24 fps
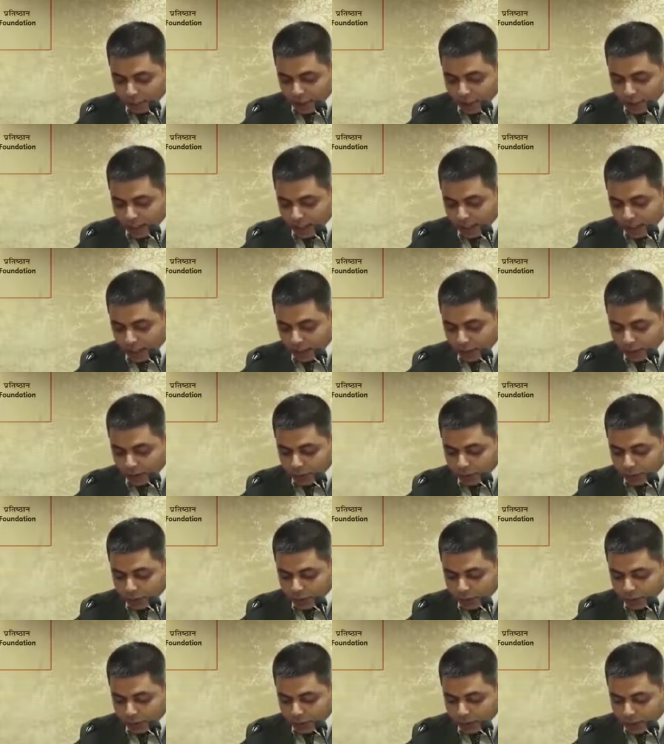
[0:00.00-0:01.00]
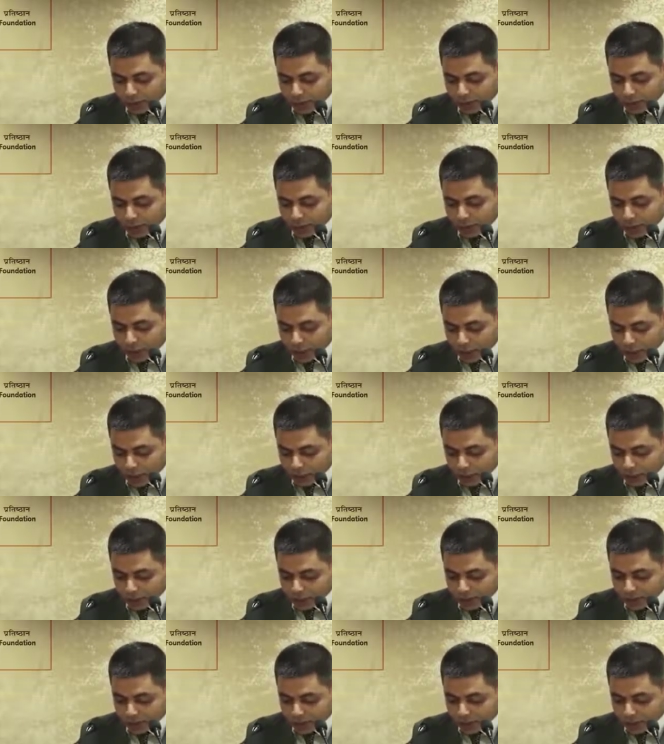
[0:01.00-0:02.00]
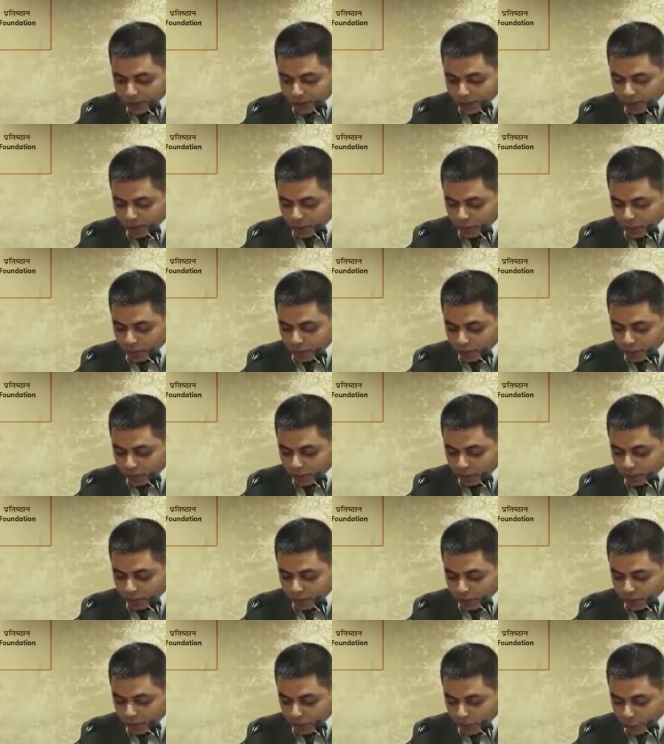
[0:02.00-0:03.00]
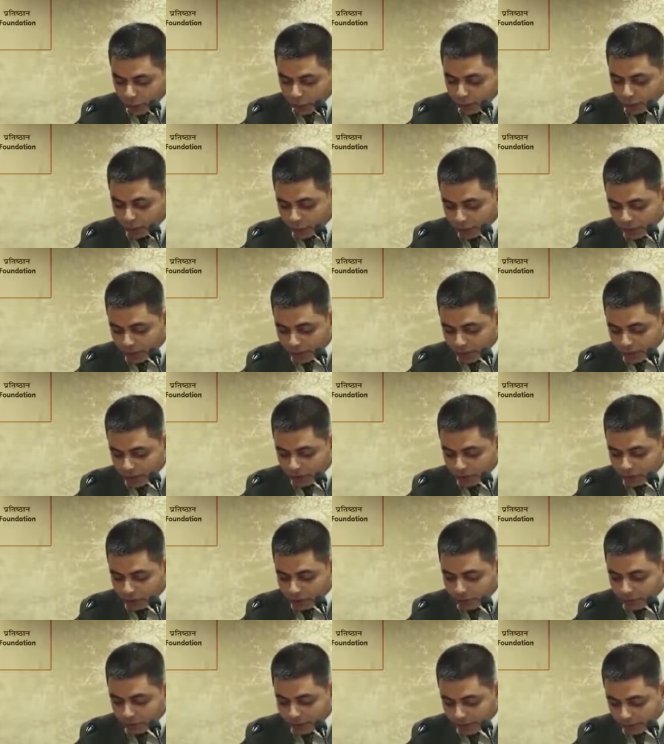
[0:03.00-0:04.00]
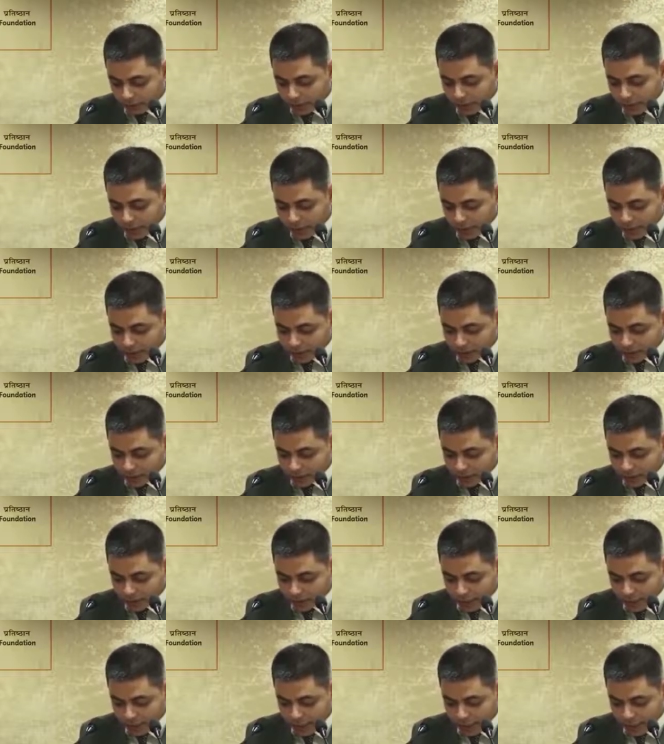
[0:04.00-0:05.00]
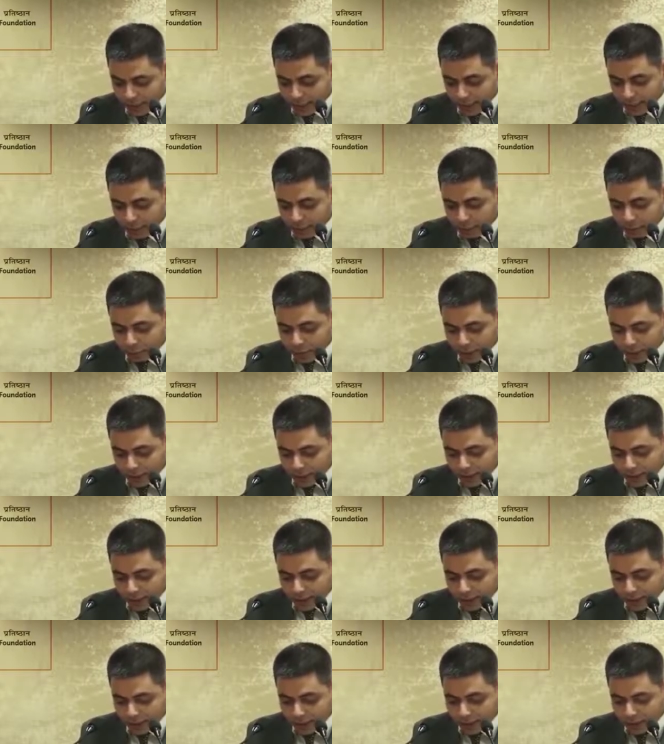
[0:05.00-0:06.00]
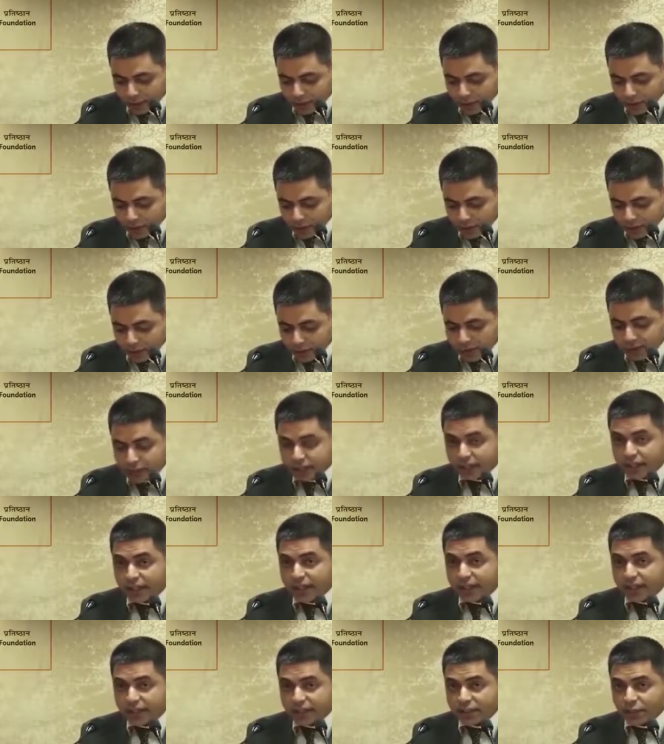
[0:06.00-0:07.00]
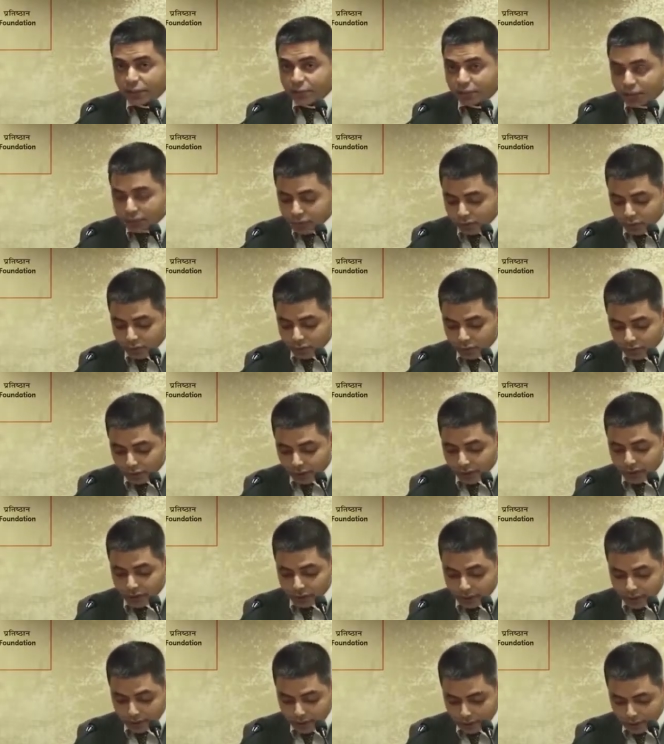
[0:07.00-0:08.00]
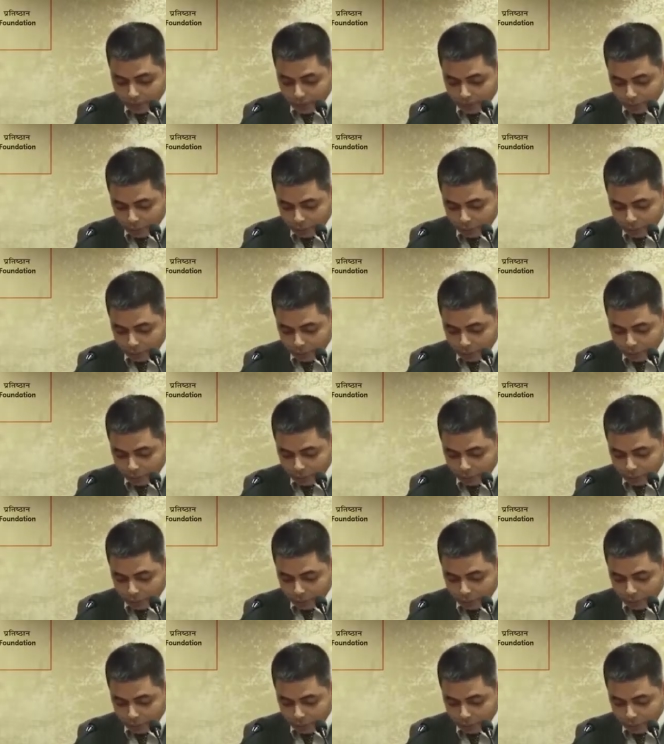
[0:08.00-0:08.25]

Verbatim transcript: Many Hindus in the Dinajpur district offered to convert to Islam to save their lives the Pakistani soldiers didn't accept this offer either.